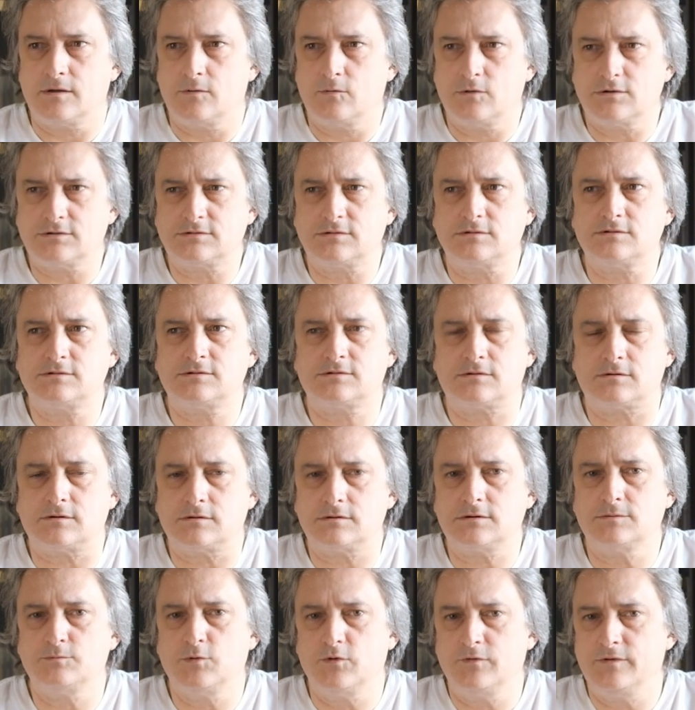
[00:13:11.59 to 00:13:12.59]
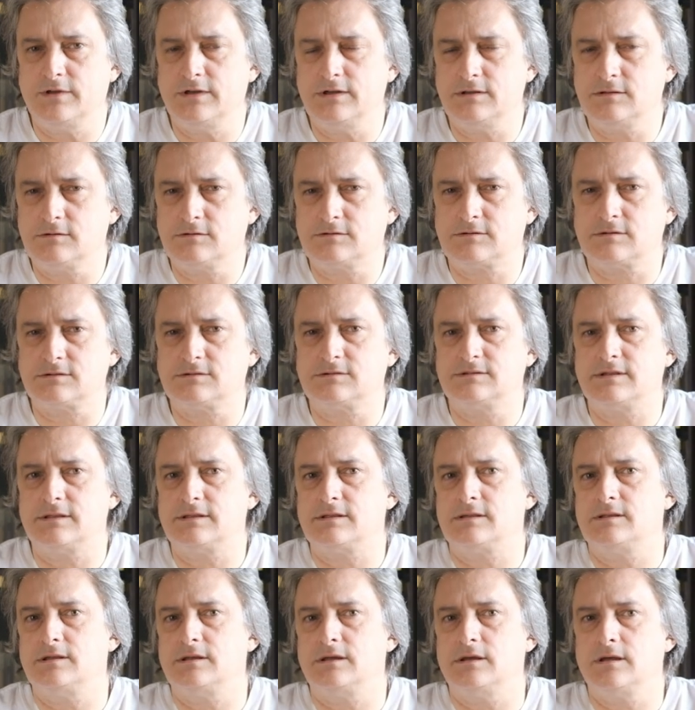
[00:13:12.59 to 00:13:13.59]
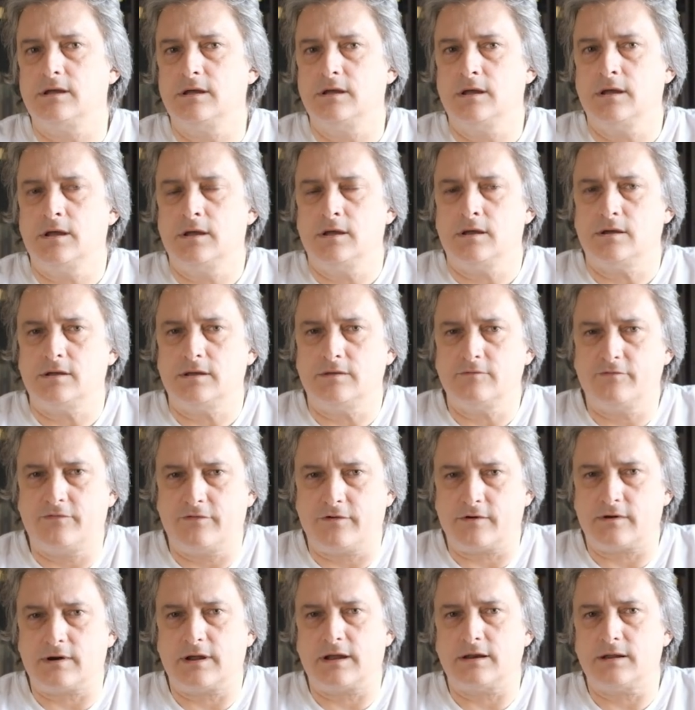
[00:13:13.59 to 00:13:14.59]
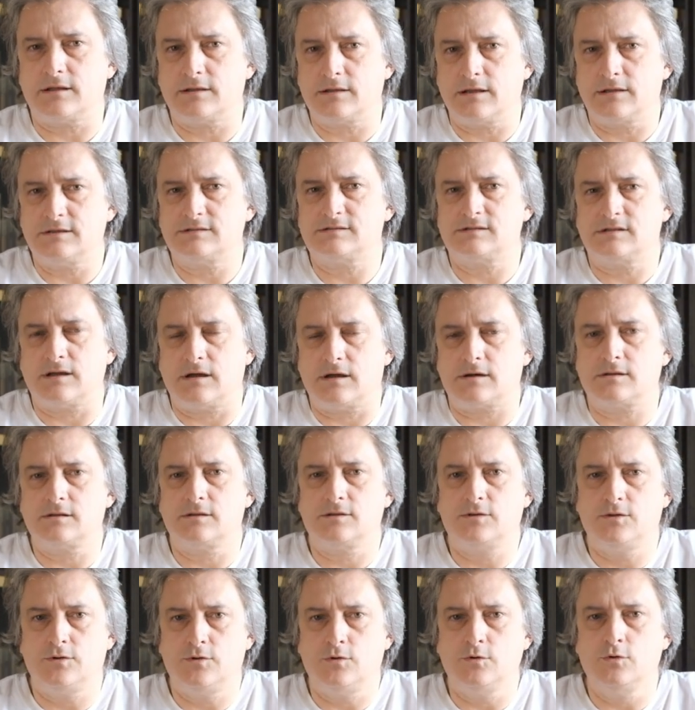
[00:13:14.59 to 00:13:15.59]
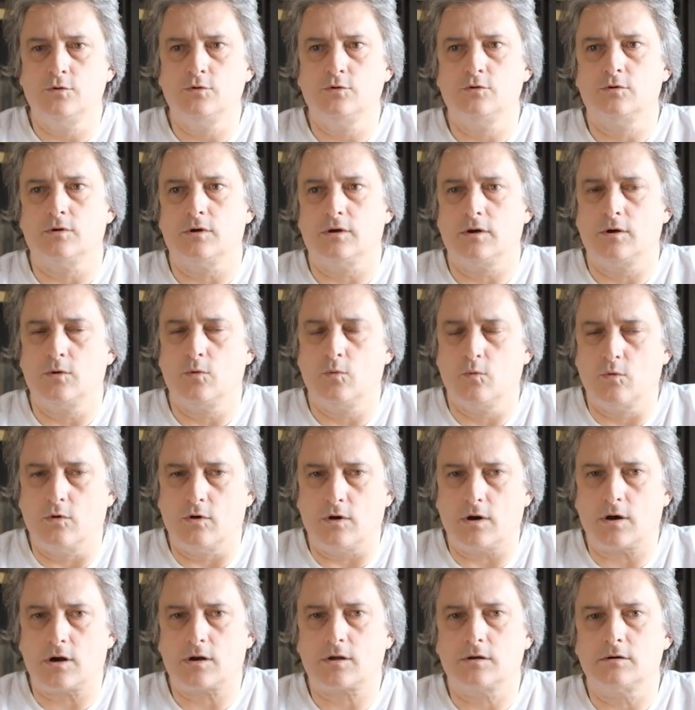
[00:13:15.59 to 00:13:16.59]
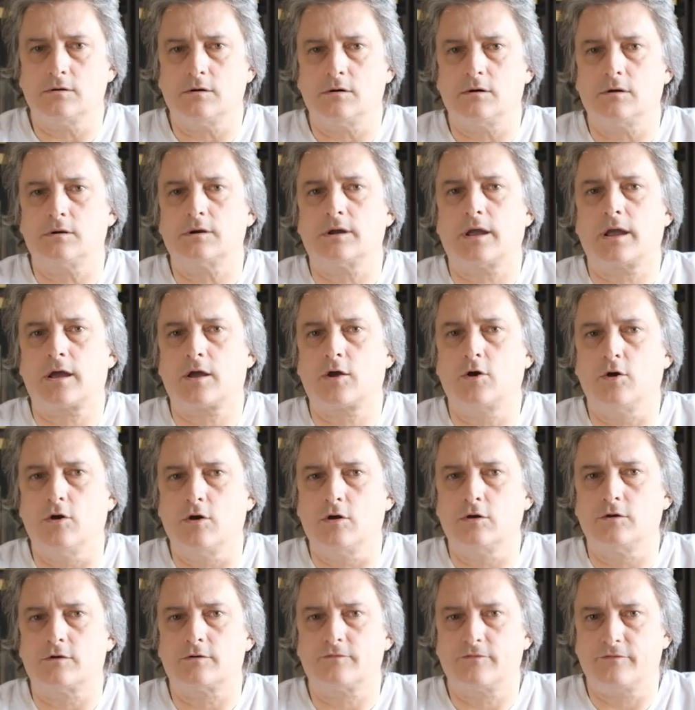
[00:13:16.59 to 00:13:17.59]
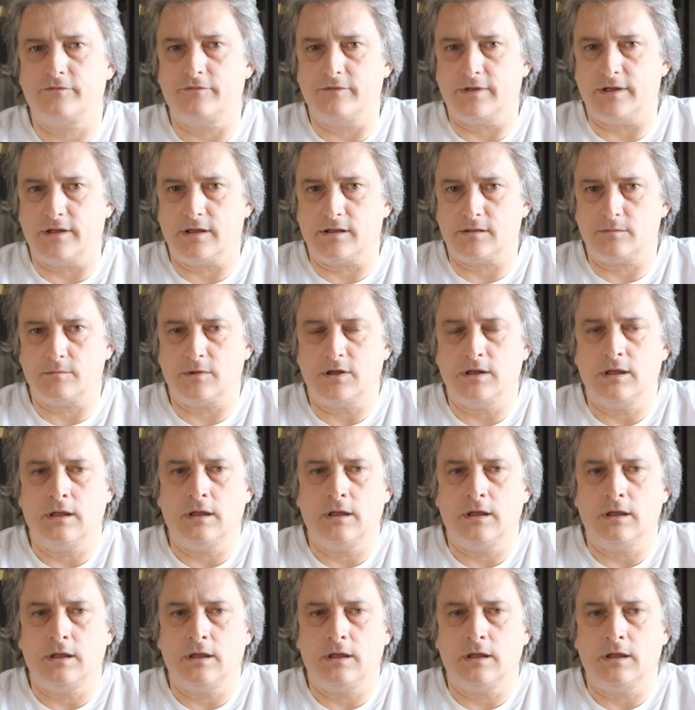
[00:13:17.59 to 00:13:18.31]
It was so strong, the movie industries, that in Ferrania they started to work on a color film,